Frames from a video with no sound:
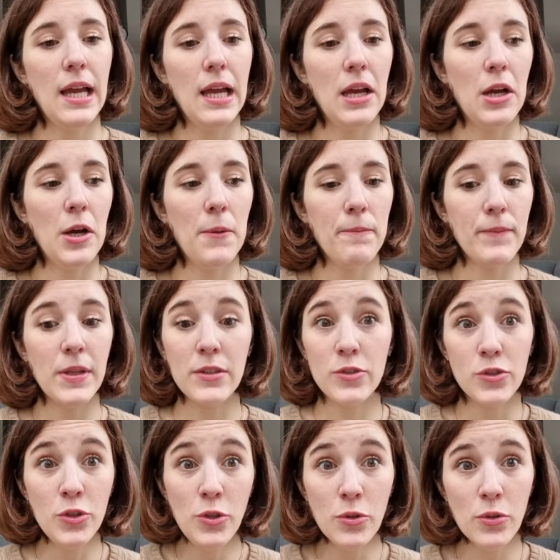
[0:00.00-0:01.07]
It's
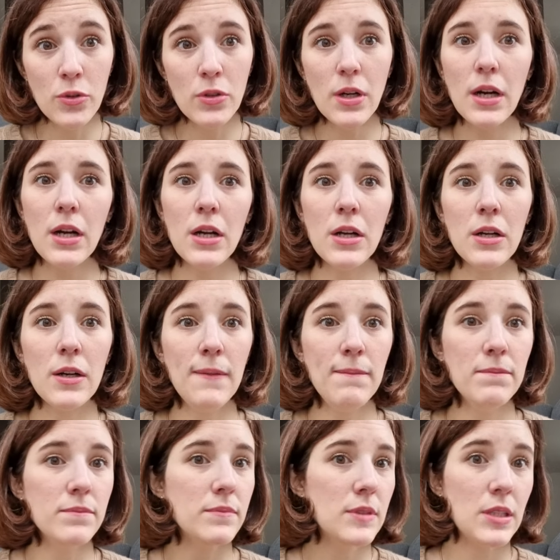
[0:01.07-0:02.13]
new.
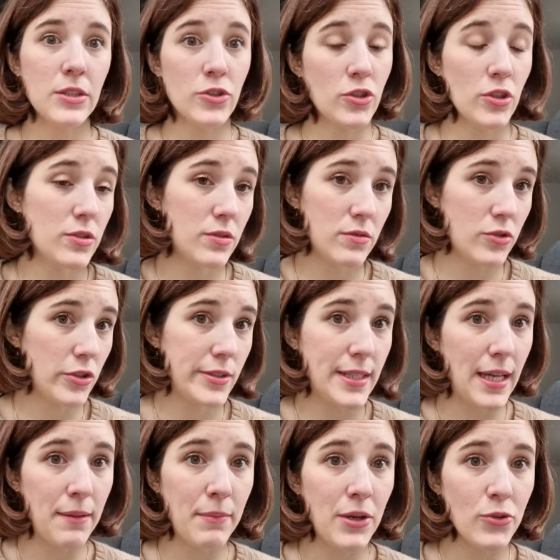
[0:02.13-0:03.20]
It just
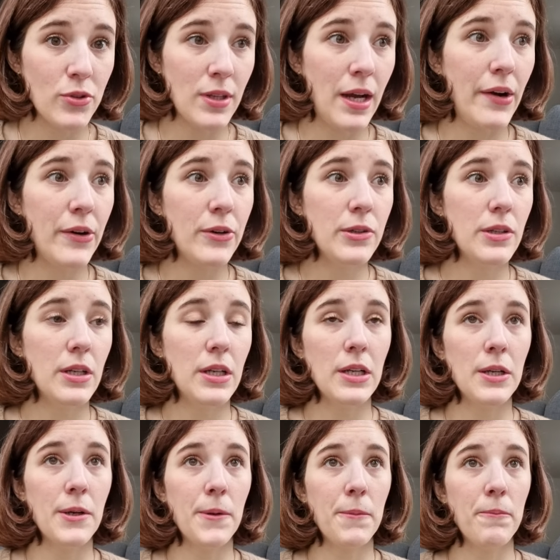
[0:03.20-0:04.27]
came out now,
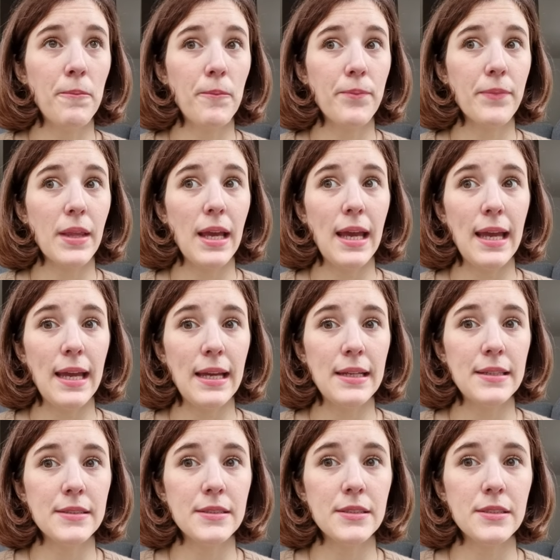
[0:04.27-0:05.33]

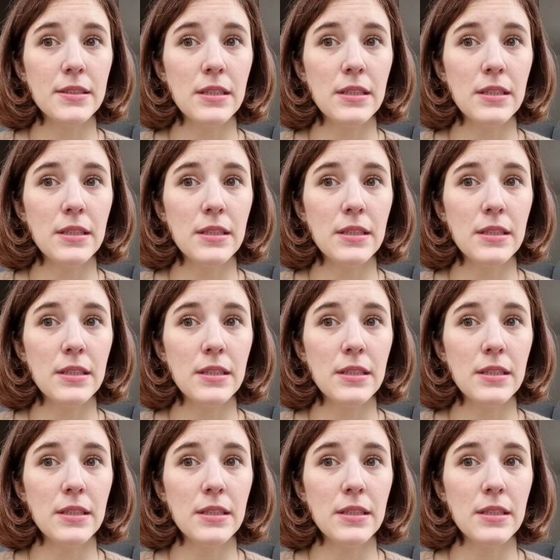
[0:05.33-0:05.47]
and